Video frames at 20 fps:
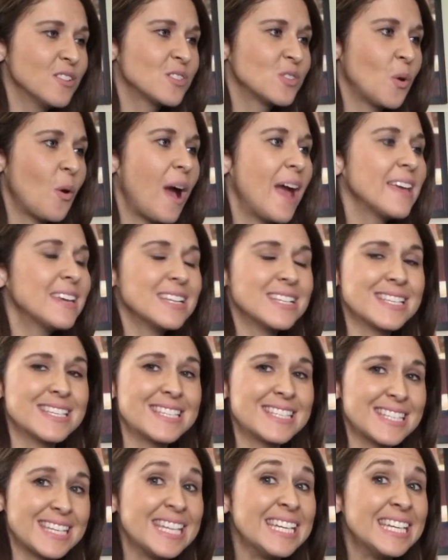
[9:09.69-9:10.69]
so I can
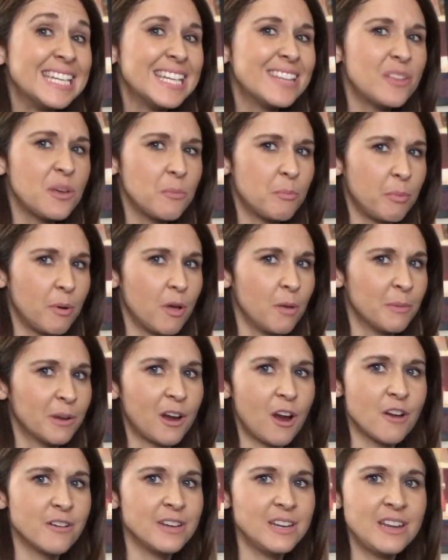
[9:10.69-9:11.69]
see that Paul
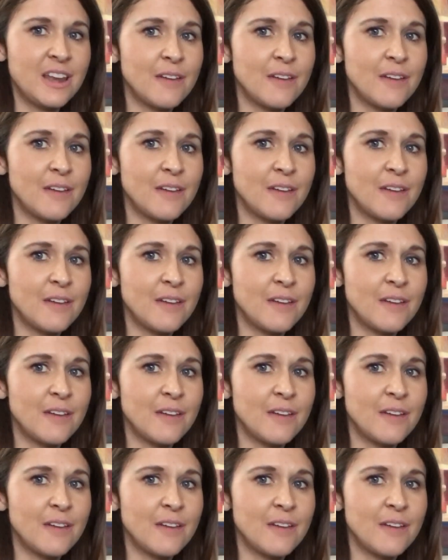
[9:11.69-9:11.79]
McCartney